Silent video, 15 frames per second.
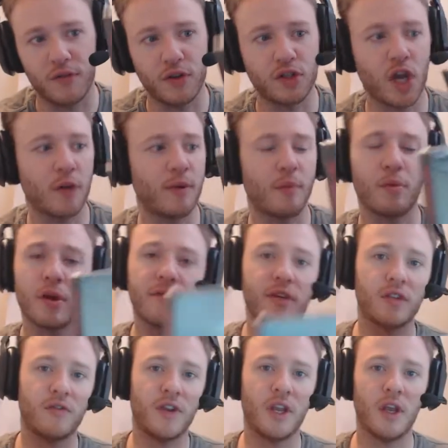If you saw my
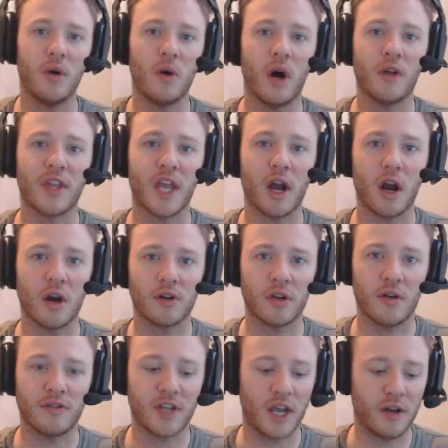previous video on the art
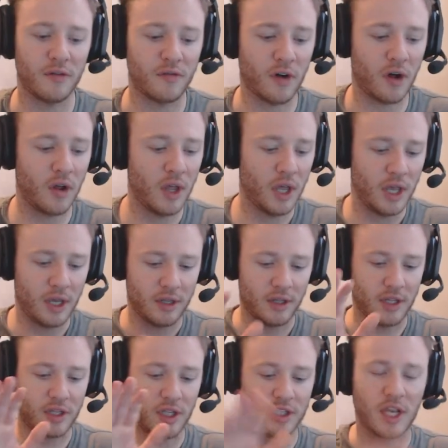of Titanfall,
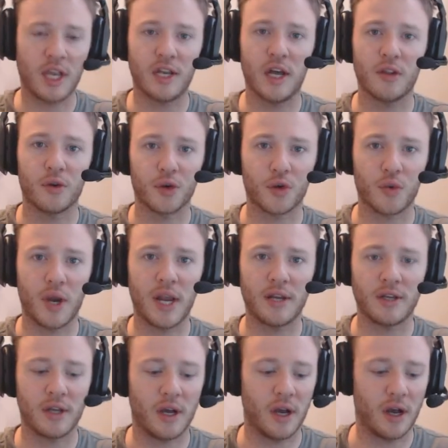this is another
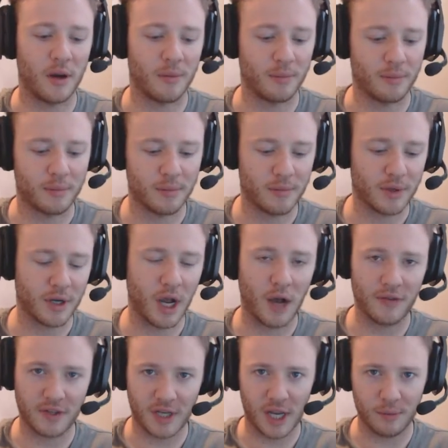great
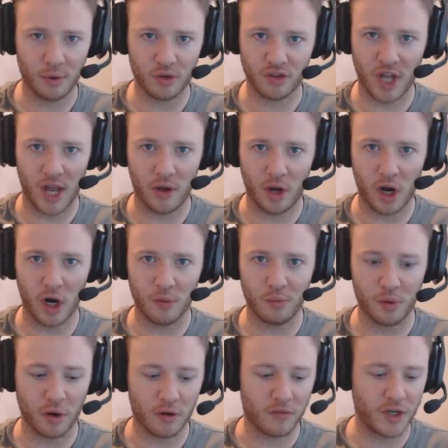coffee table style
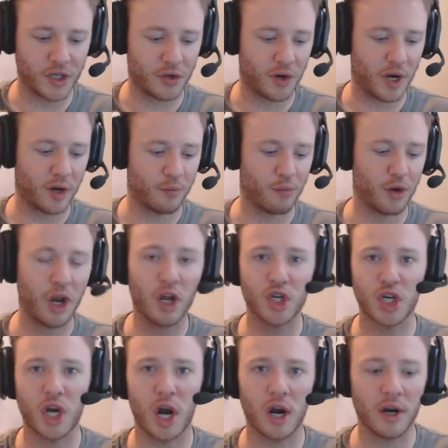art book featuring
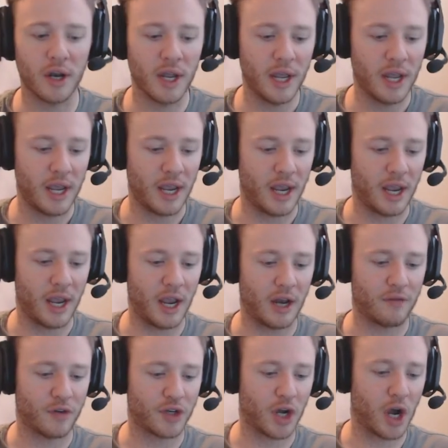production art
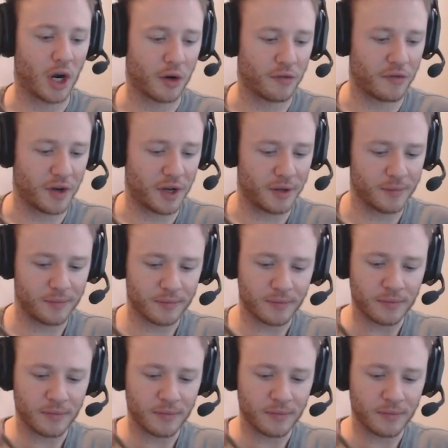and photography